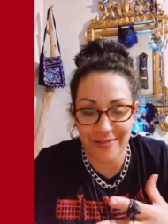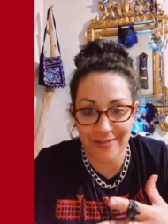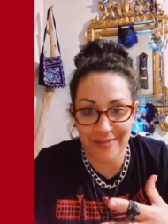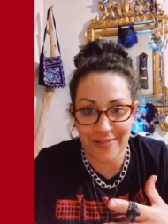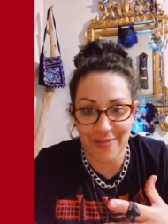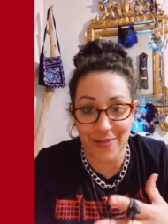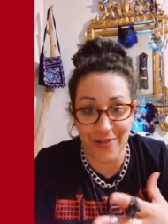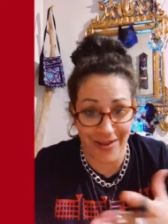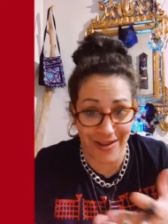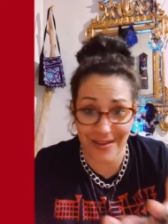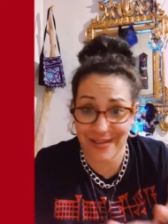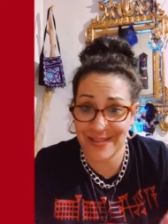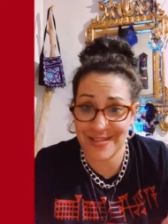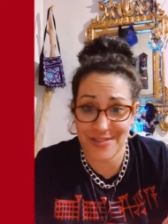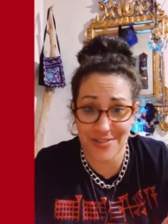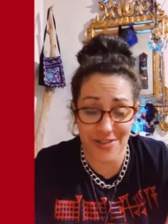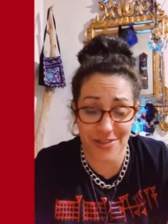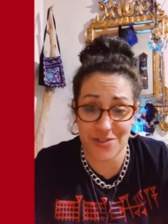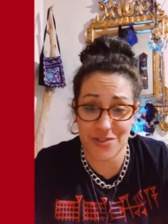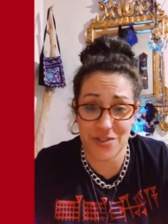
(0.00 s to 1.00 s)
okay? There's
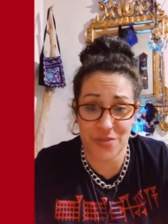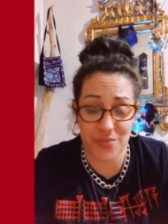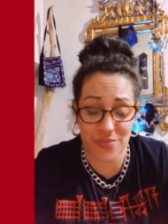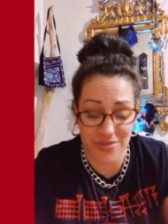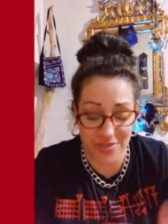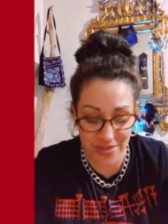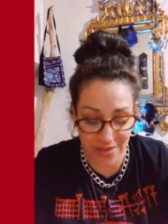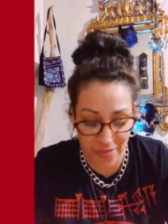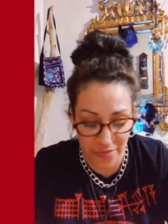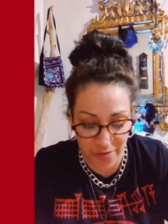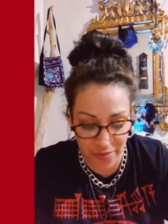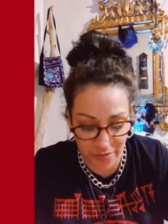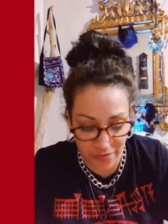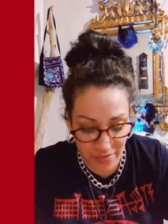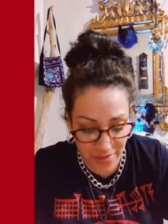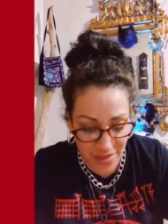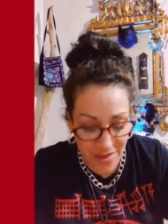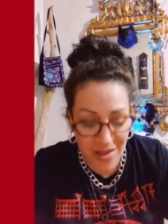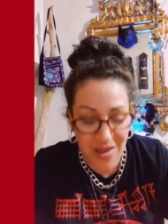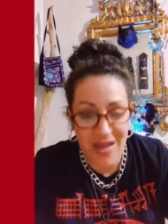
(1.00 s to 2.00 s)
a lot of serpents that come out of
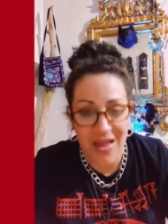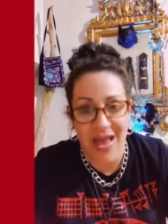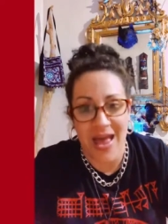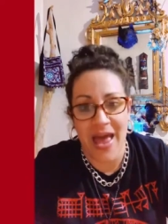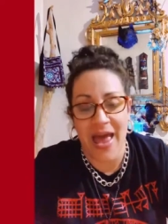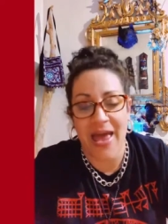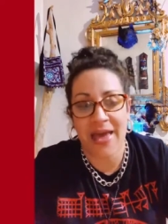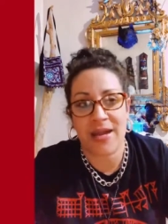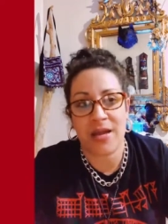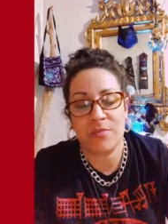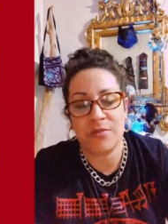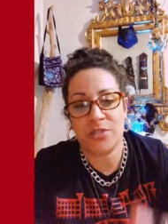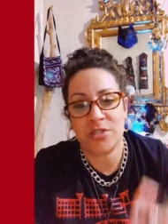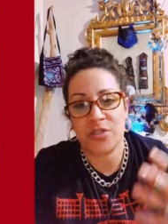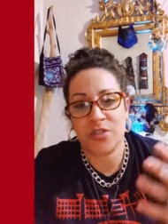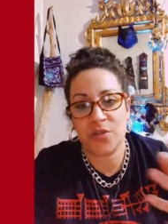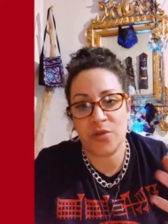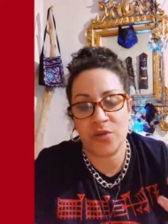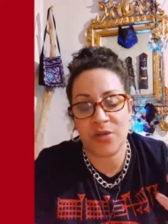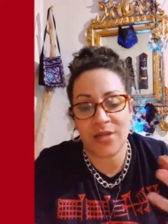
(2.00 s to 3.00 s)
me. And I'm
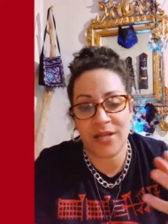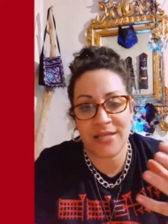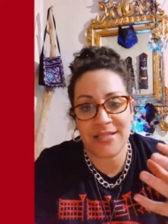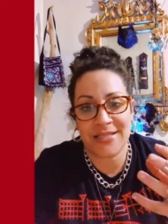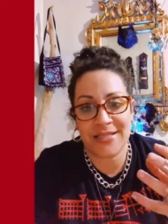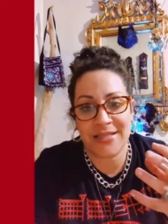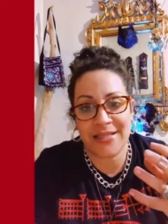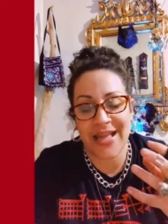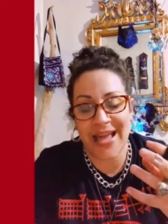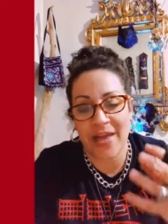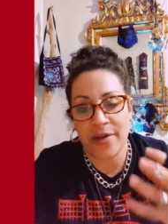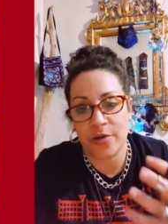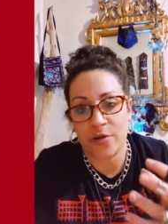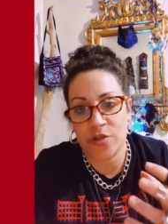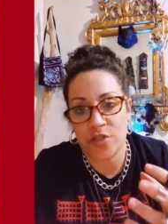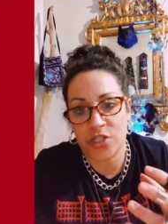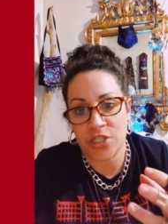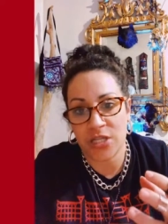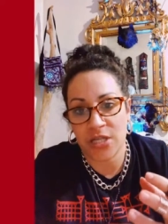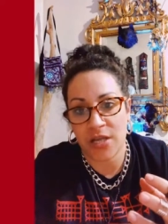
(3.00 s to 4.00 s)
just utilizing the
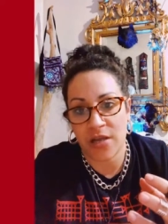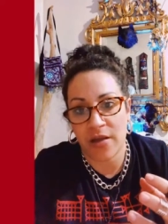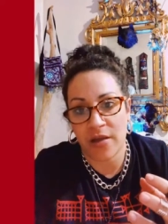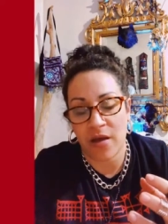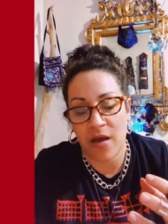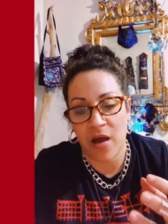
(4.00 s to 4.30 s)
energy